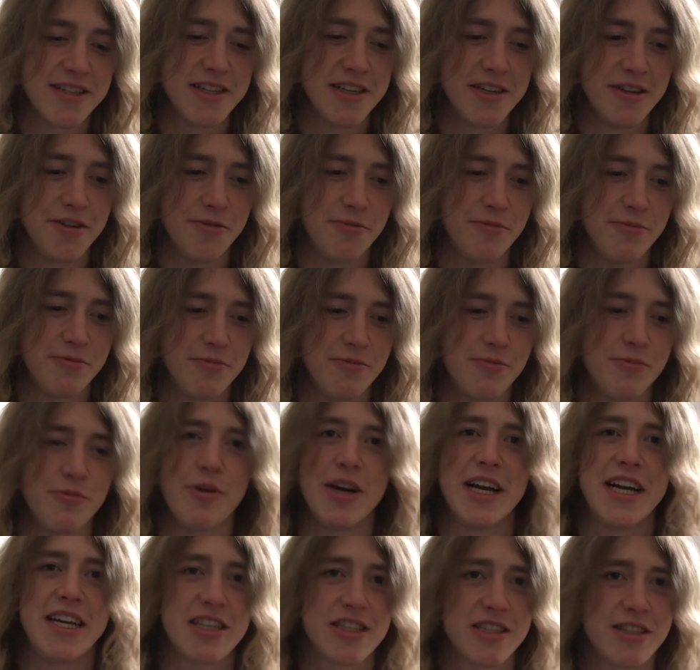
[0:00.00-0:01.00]
to
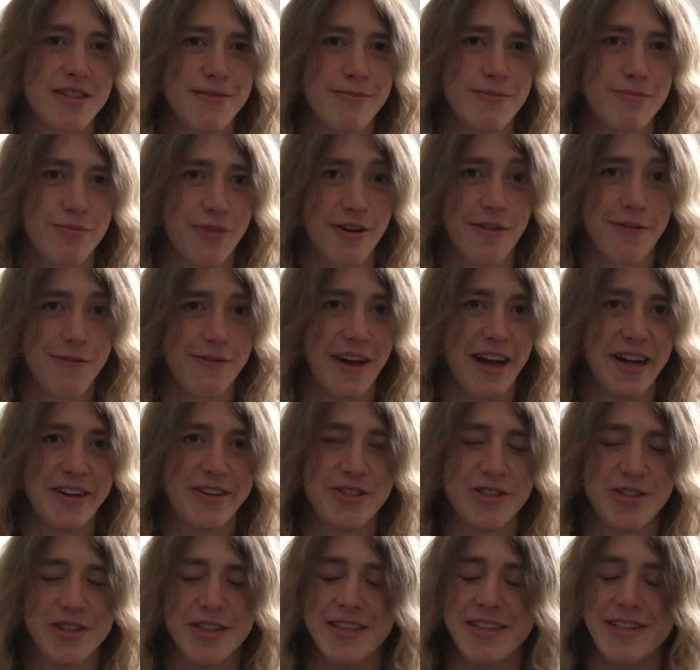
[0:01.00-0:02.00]
reach
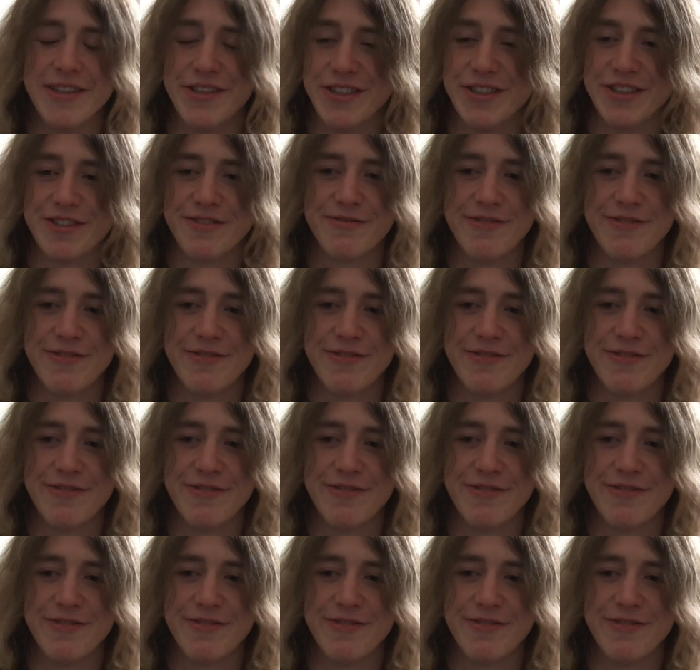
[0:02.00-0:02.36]
perfection is